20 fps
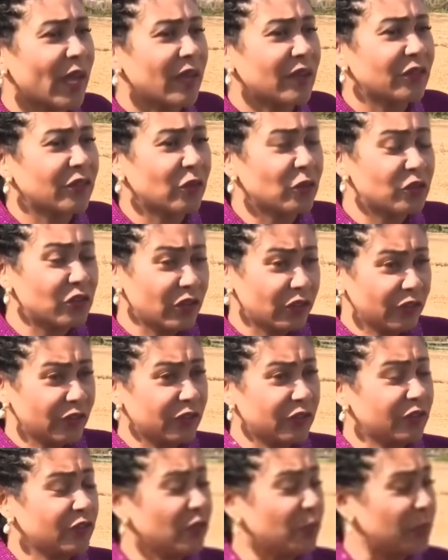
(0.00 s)
Okay, so
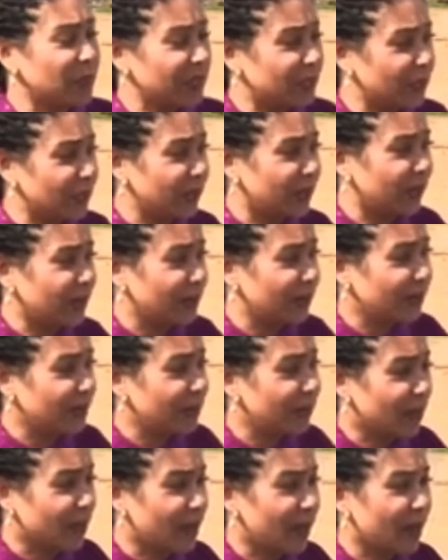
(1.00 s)
just to be
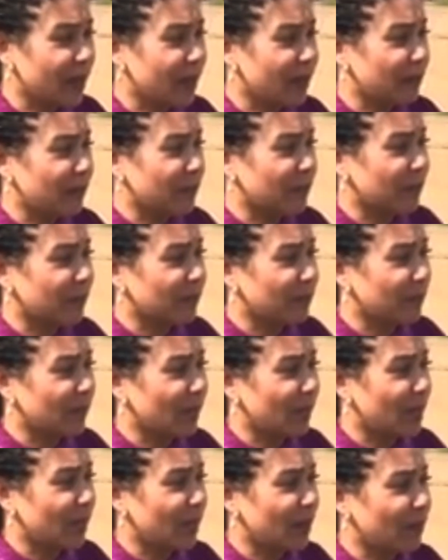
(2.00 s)
clear. Um,
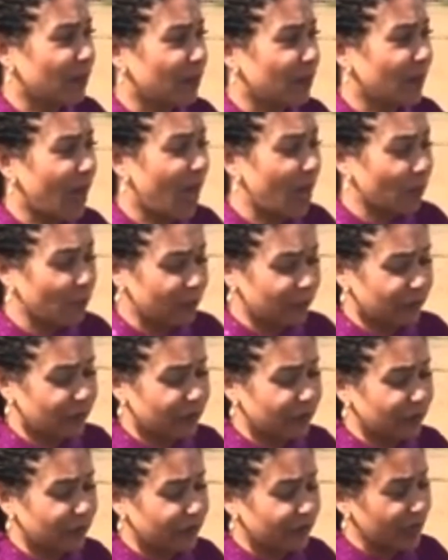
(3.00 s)
um, I
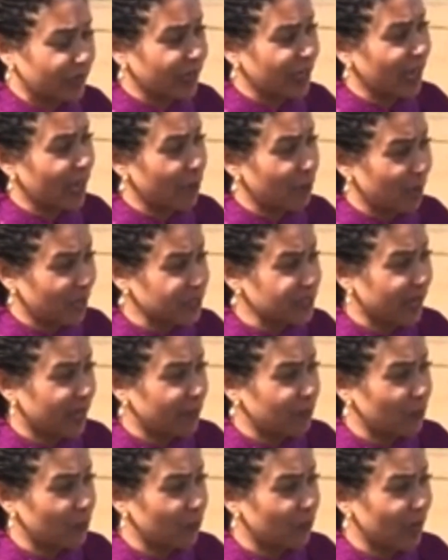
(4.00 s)
was sitting at my
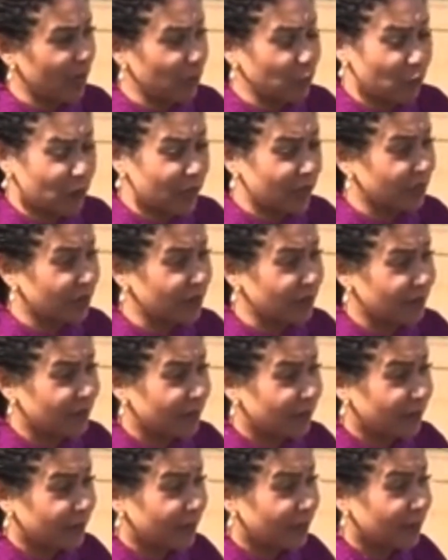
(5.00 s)
table, and when
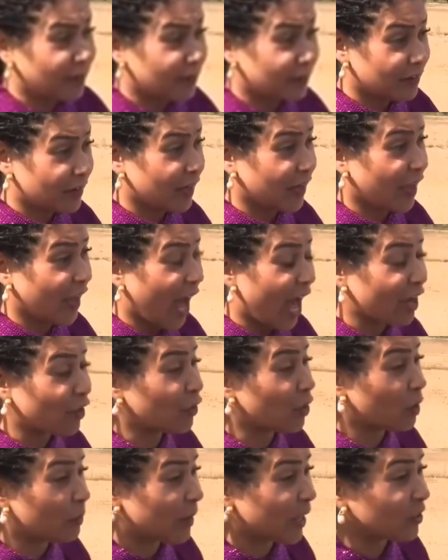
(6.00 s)
I
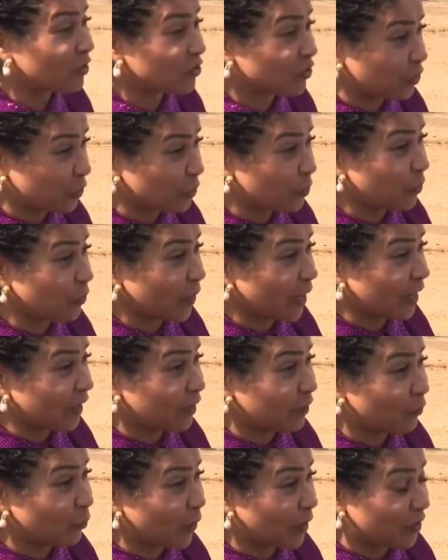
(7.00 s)
don't know about you
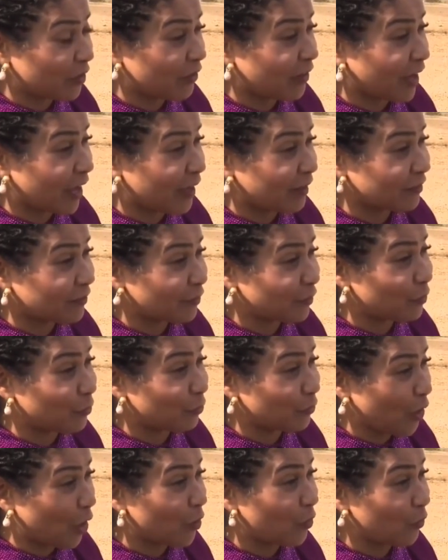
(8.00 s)
and whether or not
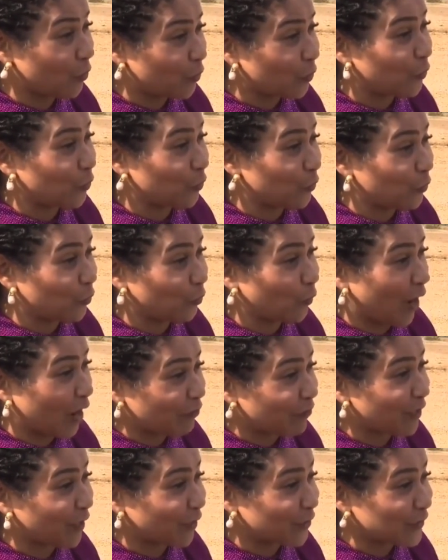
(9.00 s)
you know who
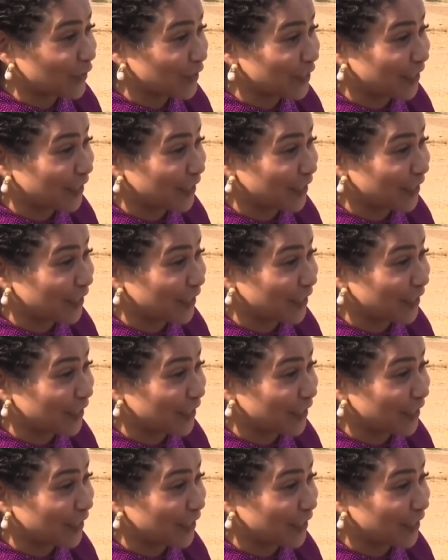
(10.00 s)
Raphael